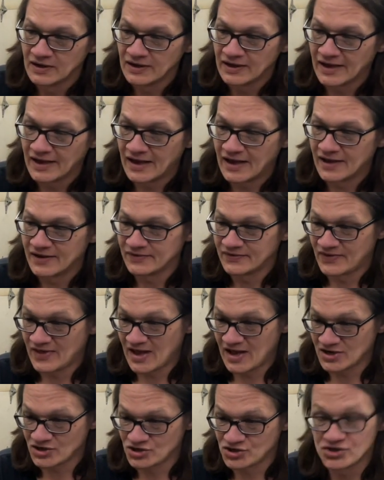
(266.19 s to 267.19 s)
and
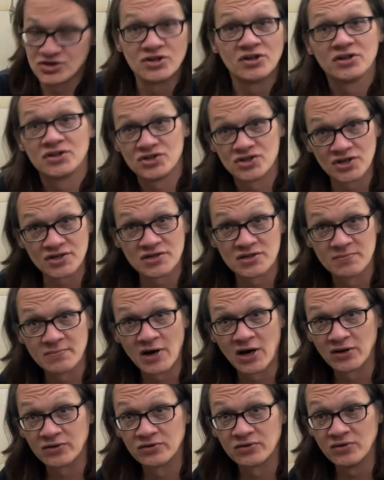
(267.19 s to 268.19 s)
that should just
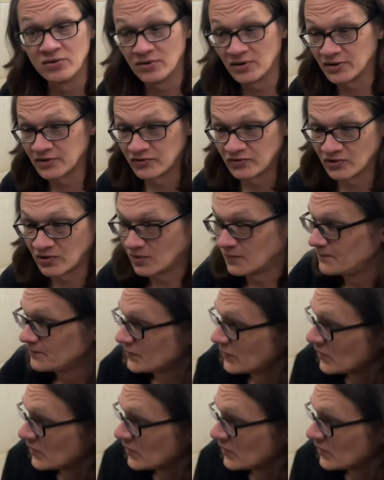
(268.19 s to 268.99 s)
about do it. So